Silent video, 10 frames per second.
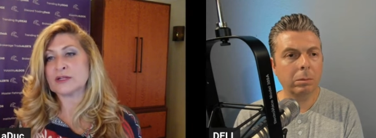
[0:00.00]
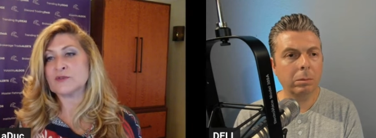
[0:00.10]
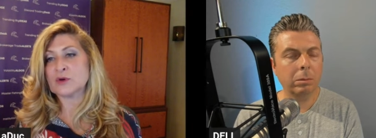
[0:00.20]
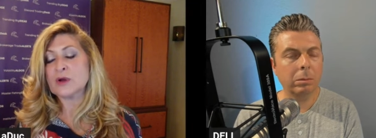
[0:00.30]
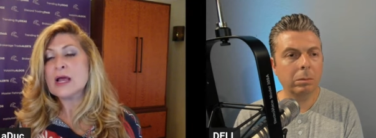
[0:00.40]
Speaker 1: for
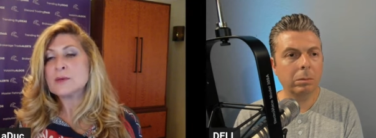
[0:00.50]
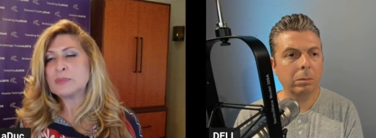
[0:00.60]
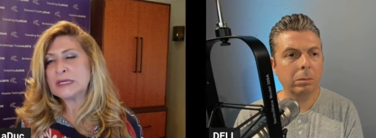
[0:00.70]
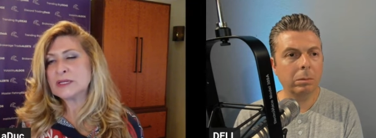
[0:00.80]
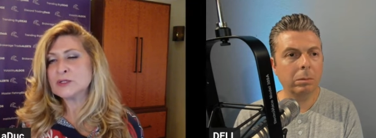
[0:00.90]

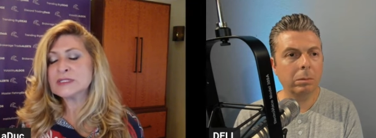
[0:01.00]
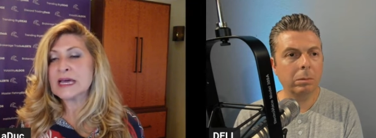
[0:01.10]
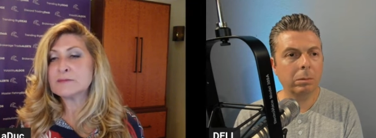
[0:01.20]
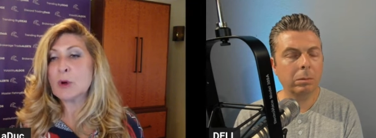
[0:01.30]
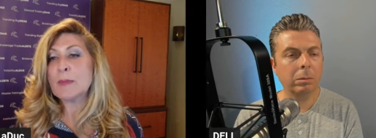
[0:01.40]
beginners and
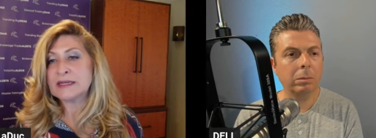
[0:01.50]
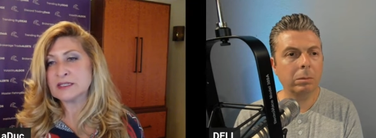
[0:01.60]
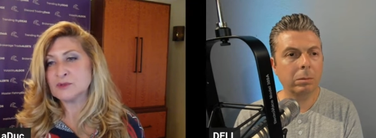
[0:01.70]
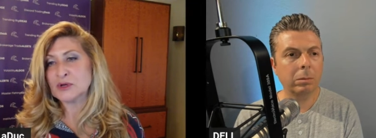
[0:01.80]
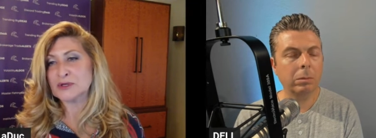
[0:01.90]
momentum
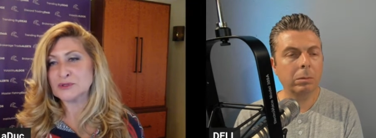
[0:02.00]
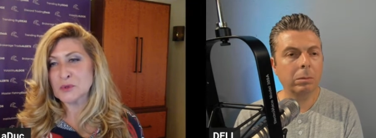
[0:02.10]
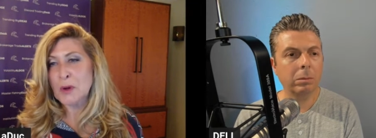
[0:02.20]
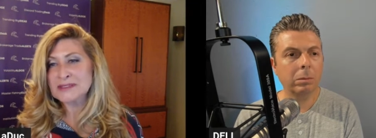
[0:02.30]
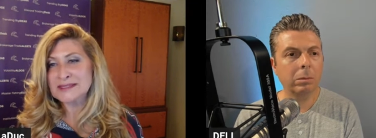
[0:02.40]
traders, the
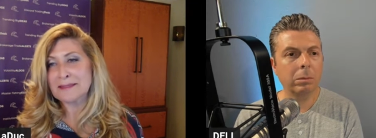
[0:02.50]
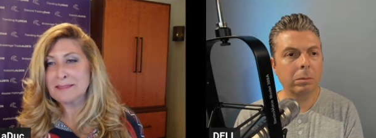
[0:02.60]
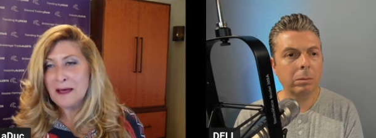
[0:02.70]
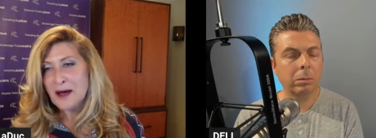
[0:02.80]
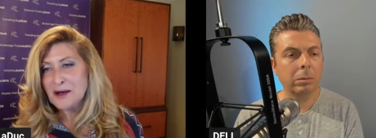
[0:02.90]
ones that
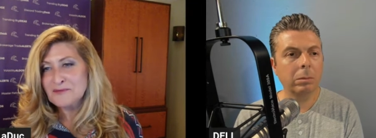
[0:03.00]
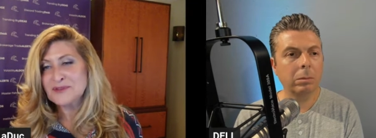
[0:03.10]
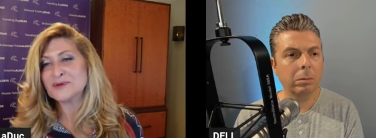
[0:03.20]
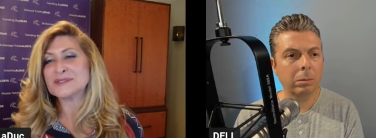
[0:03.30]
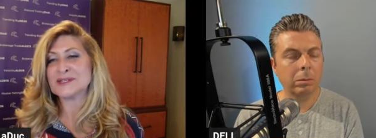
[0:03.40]
love those
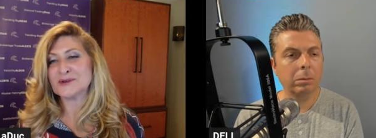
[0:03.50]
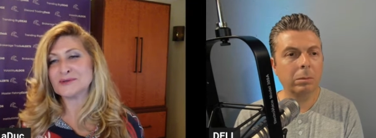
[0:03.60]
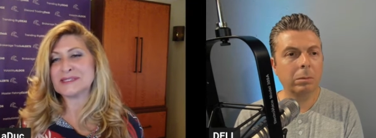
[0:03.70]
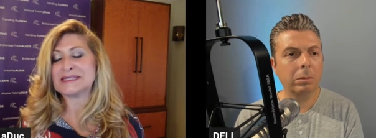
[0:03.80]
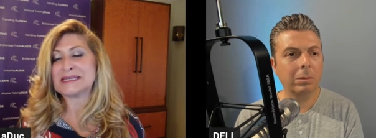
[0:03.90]
zero D
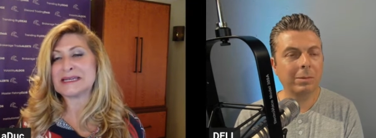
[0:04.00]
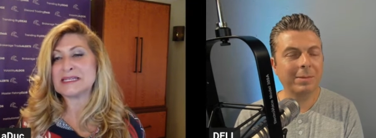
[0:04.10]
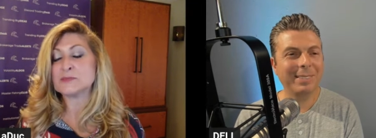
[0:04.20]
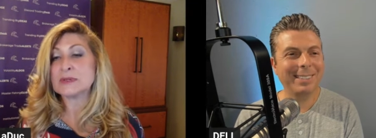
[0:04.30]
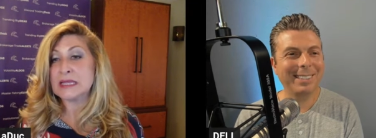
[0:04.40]
T Es,
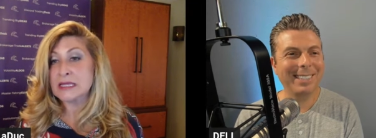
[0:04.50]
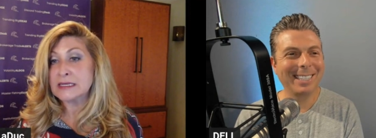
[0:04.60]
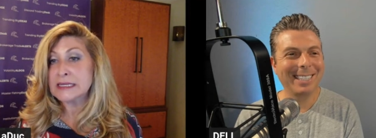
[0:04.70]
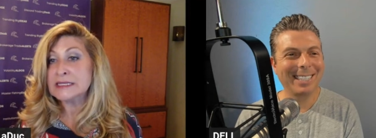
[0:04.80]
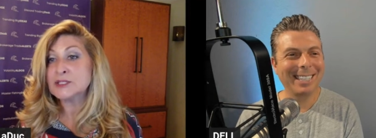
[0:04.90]
but they
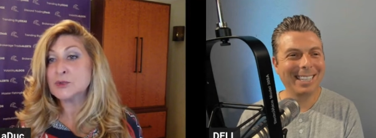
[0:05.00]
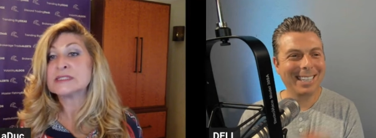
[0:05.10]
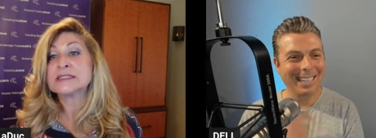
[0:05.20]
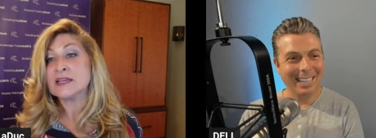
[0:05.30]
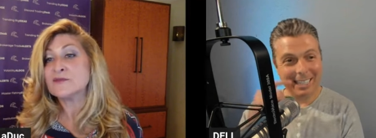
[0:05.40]
need to do it
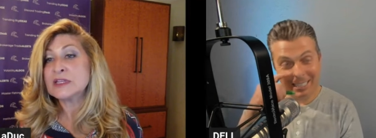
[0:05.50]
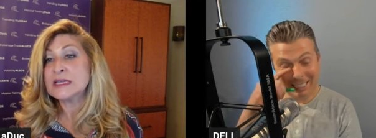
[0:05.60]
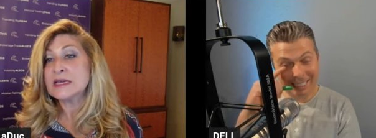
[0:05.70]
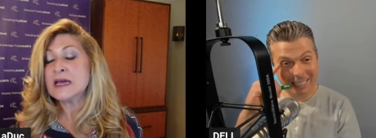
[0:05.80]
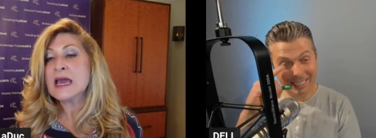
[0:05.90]
safely.
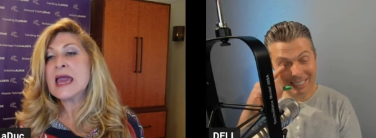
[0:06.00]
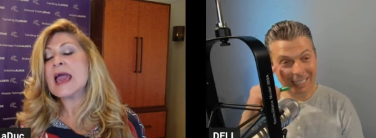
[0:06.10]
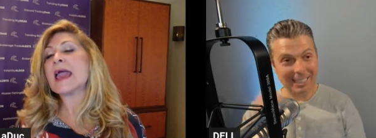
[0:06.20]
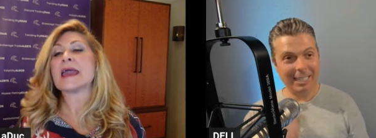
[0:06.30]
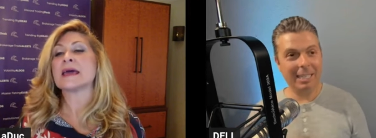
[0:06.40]

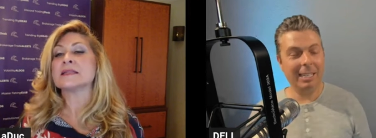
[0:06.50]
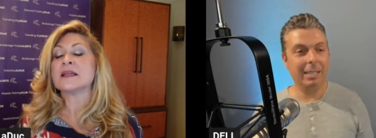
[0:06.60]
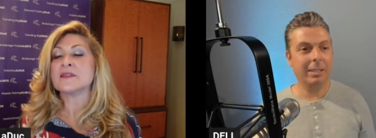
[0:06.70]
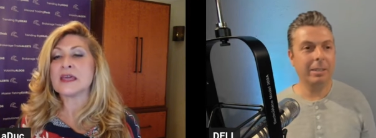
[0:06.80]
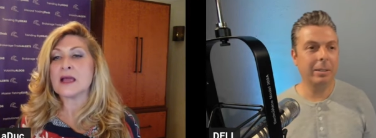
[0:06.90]
And
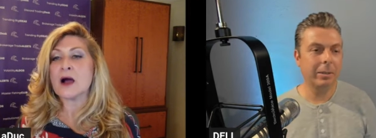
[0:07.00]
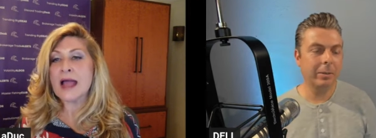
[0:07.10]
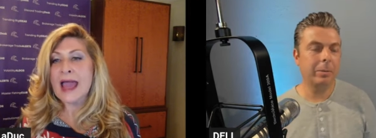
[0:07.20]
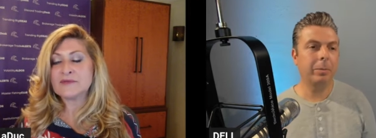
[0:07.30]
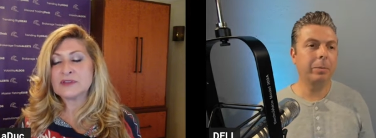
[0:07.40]
they
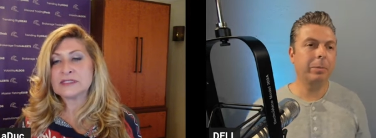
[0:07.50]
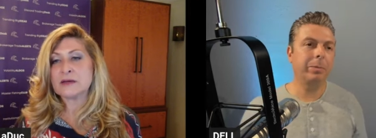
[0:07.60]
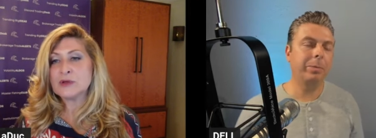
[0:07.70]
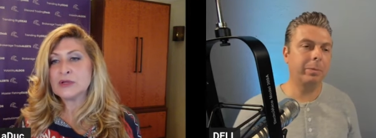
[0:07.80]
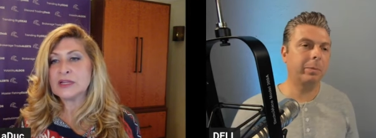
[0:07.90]
have this
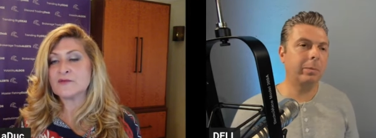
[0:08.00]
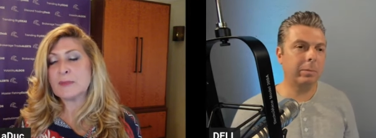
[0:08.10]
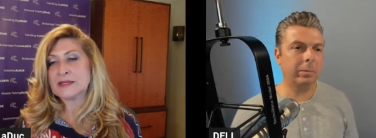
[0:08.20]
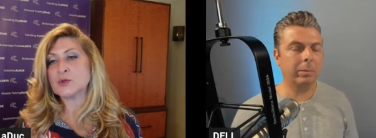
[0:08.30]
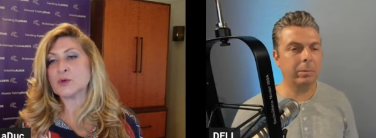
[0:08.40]
community of
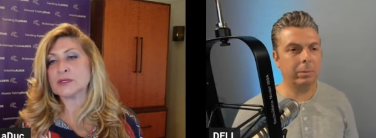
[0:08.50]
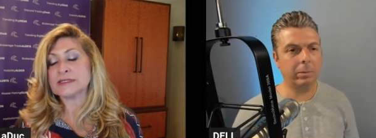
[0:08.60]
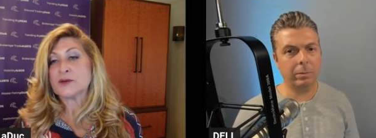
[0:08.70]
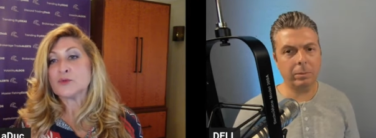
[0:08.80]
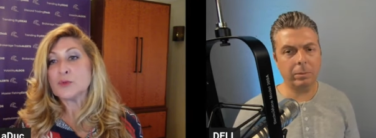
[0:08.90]
mentors that
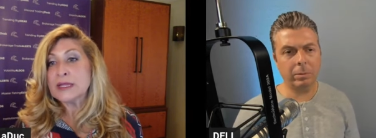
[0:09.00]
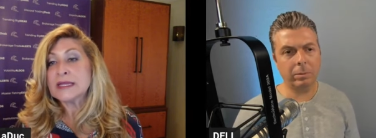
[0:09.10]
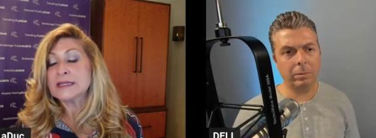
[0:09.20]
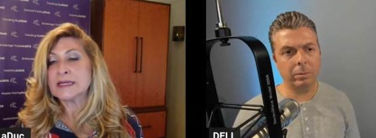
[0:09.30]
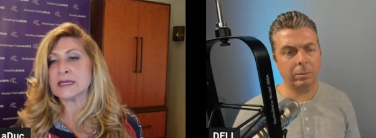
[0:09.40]

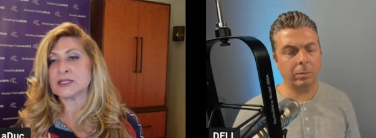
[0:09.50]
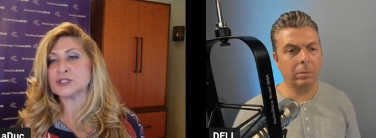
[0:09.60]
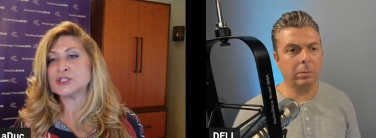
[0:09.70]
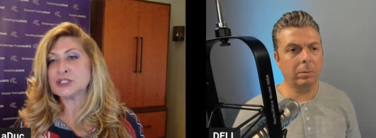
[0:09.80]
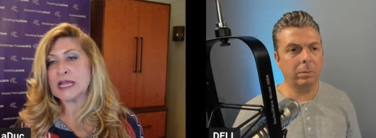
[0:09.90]
really
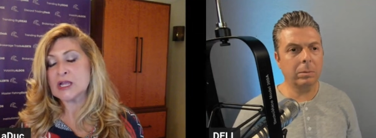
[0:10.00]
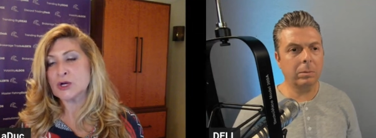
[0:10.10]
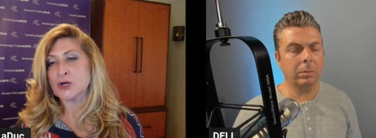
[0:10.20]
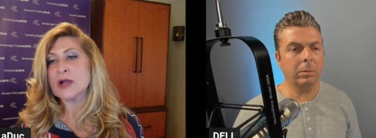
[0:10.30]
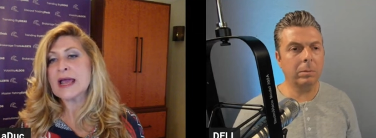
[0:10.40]
share
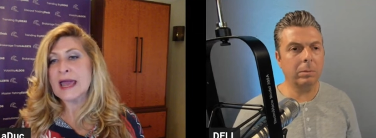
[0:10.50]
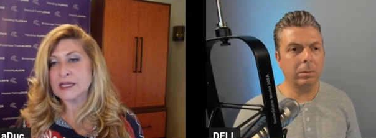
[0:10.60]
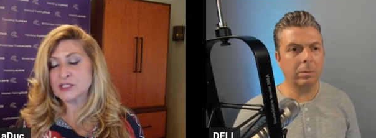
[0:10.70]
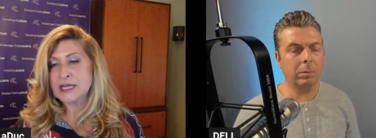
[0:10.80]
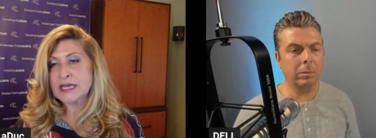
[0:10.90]

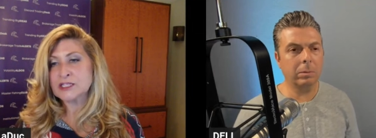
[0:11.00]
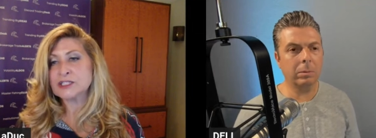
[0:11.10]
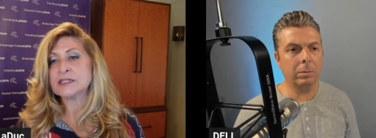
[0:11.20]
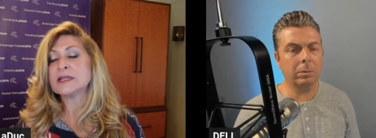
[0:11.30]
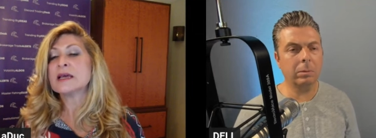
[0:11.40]

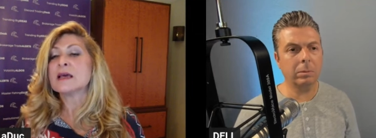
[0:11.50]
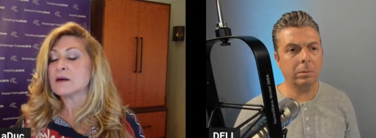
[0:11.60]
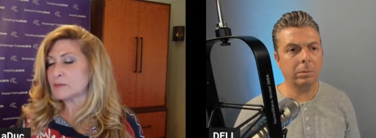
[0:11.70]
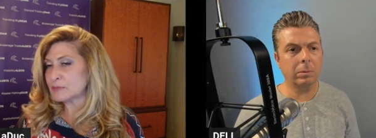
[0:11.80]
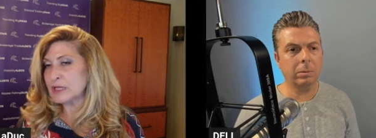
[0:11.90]
education,
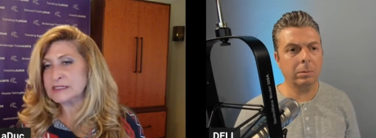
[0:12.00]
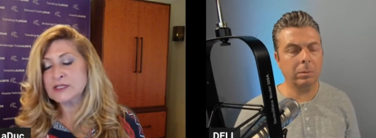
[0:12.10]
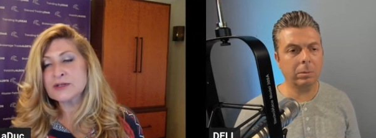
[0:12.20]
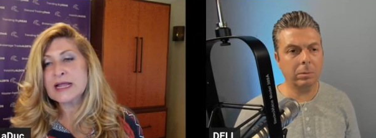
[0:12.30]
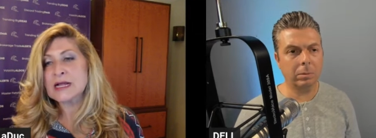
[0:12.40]
plus their
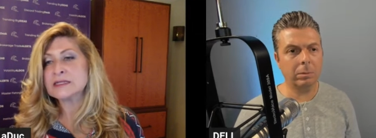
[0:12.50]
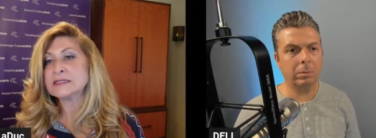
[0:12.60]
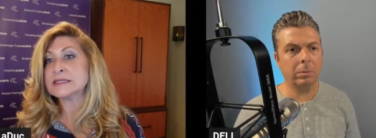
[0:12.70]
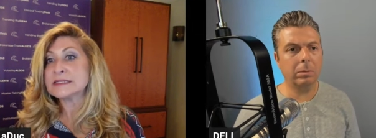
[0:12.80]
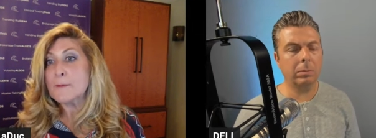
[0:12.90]

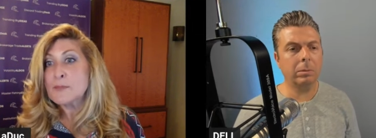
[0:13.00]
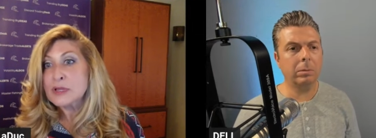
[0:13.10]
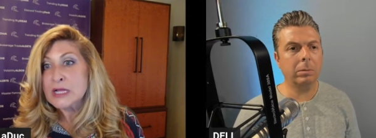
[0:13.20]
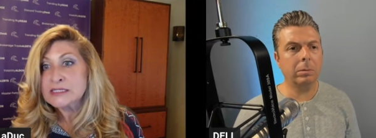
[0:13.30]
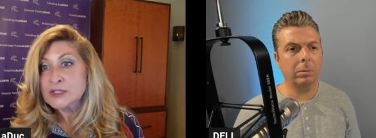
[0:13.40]
analysis,
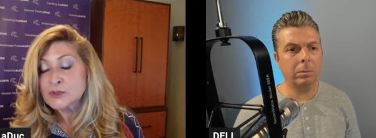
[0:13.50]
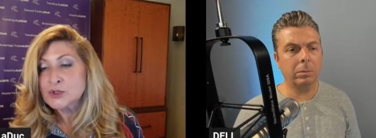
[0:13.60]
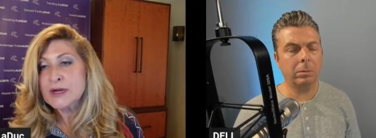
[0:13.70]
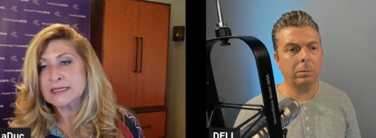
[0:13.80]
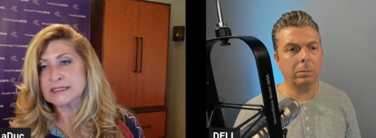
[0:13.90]
plus their
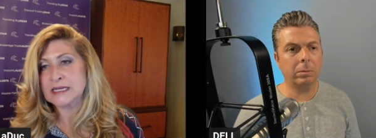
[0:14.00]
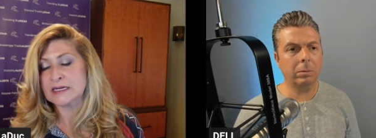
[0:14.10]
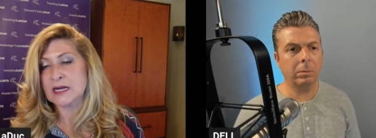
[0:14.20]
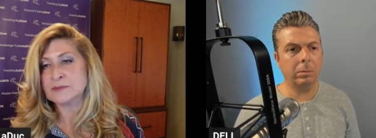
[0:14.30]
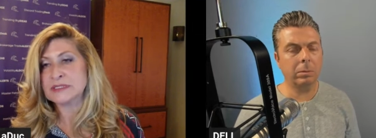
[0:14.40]
trade
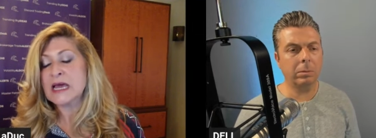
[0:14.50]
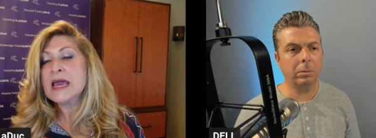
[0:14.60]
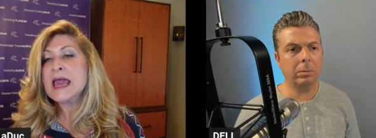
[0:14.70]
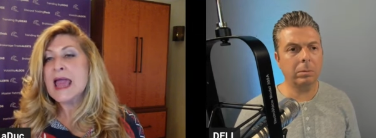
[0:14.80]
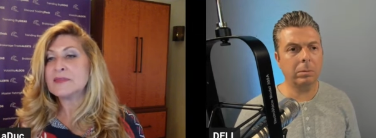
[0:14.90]
setups,
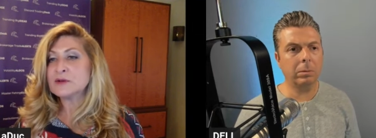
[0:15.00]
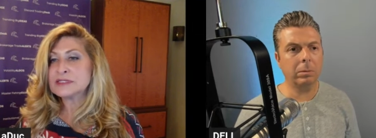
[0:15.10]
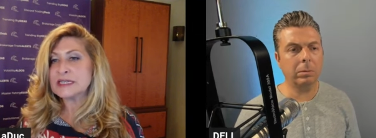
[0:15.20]
and there's